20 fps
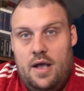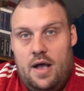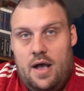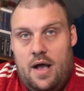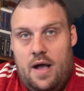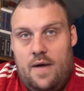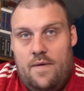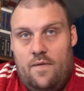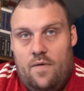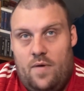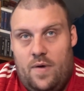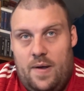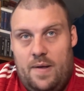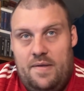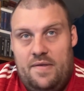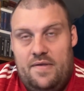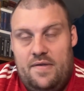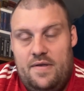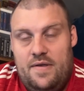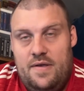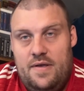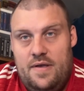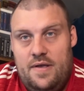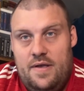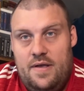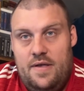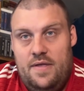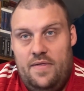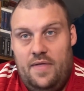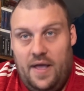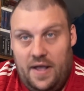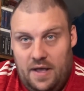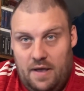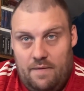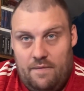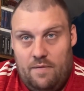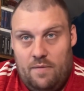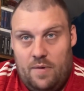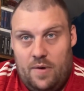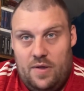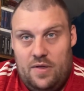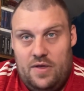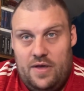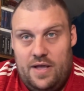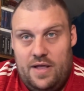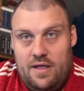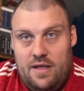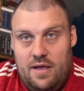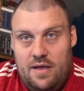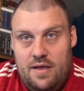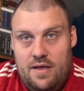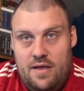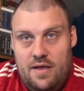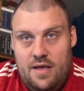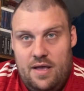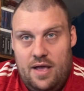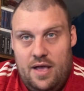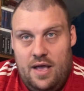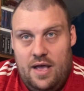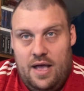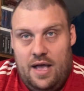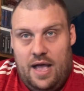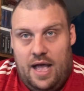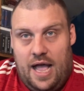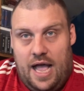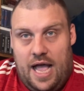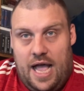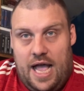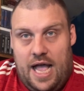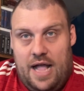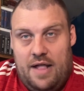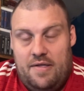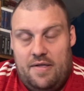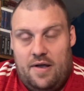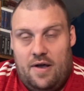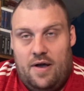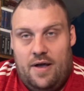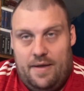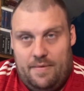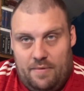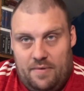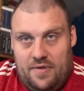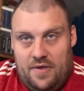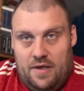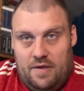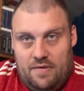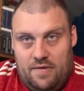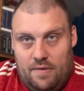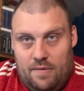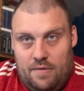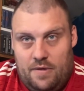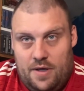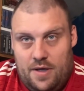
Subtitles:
Otherwise, thank you for watching, and I will see you soon.